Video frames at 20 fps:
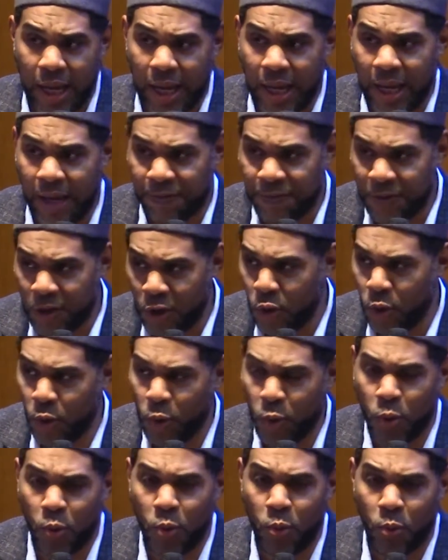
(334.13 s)
If
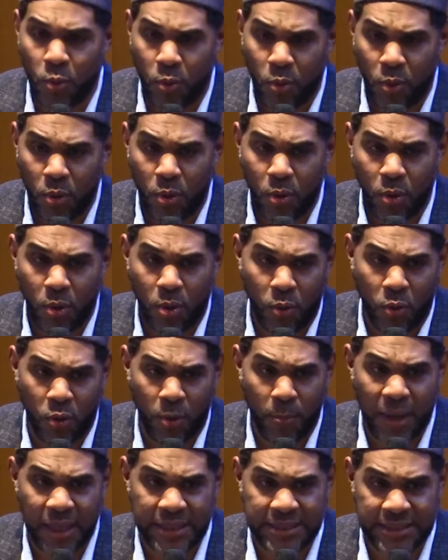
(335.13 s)
you
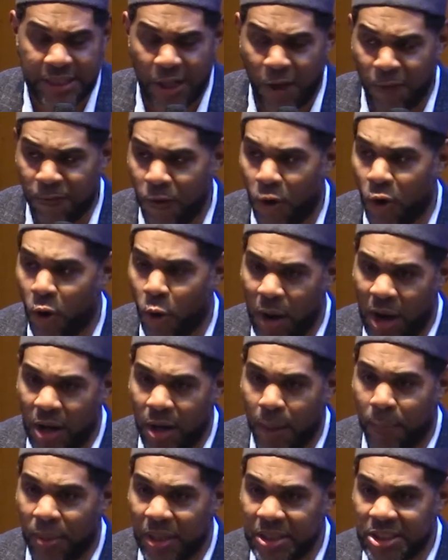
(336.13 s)
or myself are
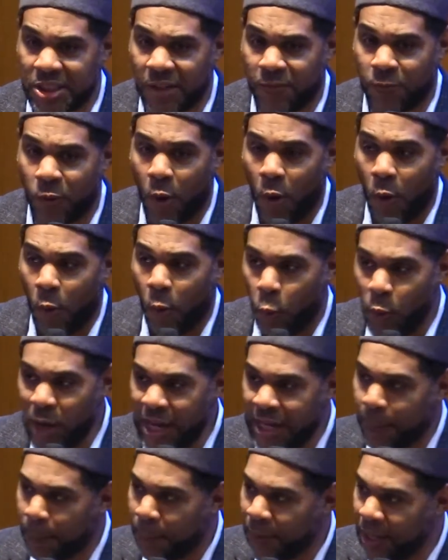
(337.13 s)
around a bunch of
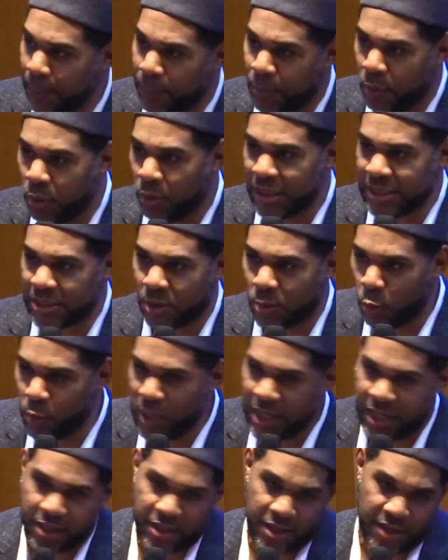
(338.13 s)
weak people, it's going
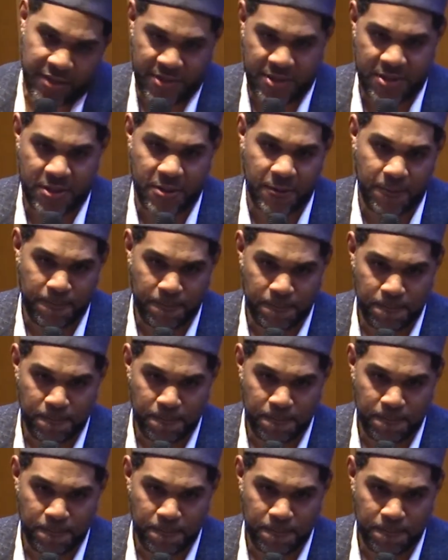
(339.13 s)
to weaken us.